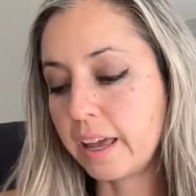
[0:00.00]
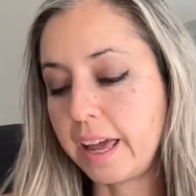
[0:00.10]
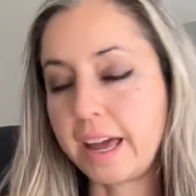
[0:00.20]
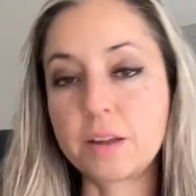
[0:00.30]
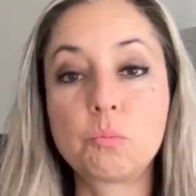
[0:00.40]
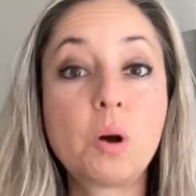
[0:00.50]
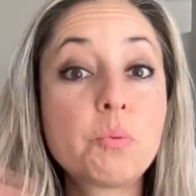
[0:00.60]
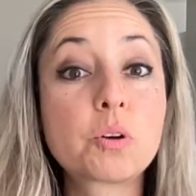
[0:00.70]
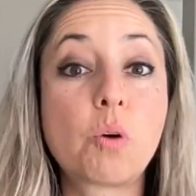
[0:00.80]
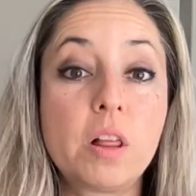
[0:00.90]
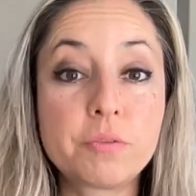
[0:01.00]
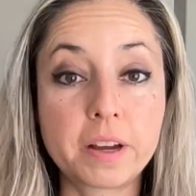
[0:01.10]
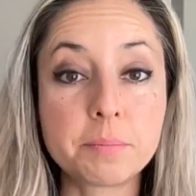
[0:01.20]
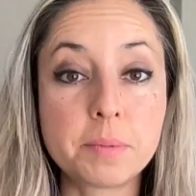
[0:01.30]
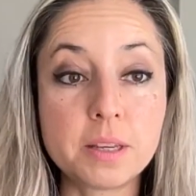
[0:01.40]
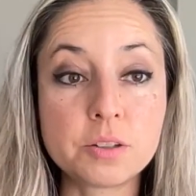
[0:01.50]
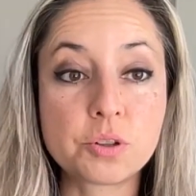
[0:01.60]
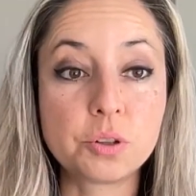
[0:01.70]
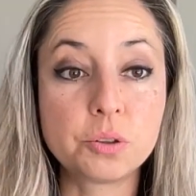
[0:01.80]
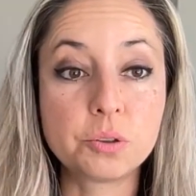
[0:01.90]
And what would qualify me
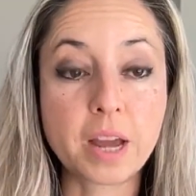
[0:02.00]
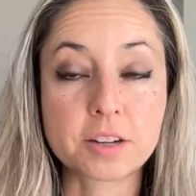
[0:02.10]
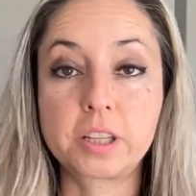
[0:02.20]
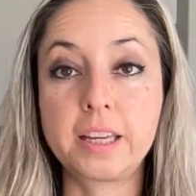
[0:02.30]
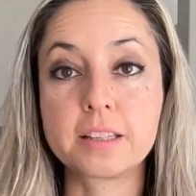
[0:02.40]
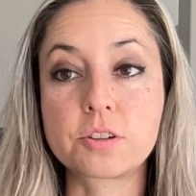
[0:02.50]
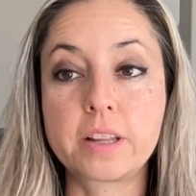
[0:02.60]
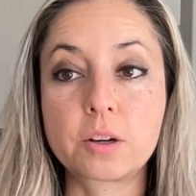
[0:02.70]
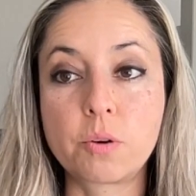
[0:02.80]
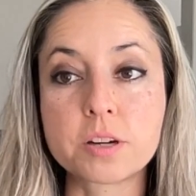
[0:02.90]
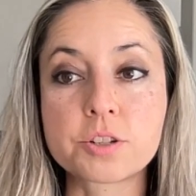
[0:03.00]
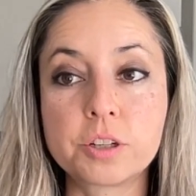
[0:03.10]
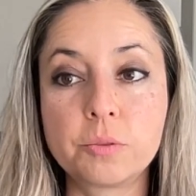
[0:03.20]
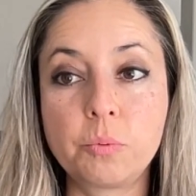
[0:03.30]
to actually answer that question?